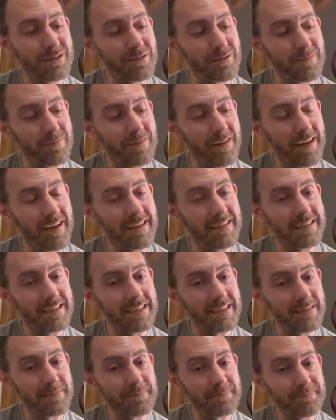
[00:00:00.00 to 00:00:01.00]
you're
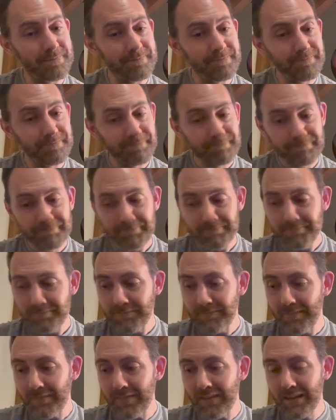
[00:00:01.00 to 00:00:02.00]
finding
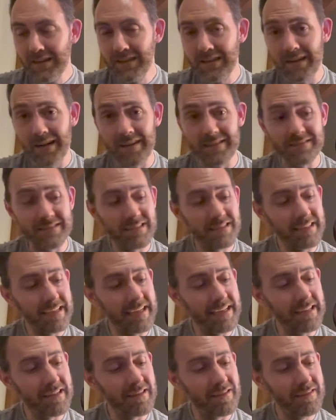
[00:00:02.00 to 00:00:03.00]
on
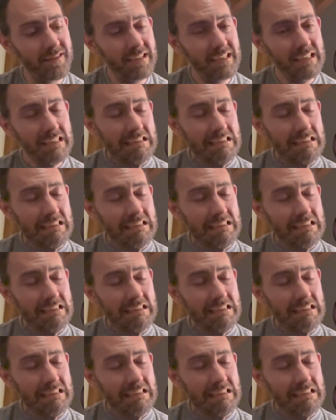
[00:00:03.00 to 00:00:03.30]
sale.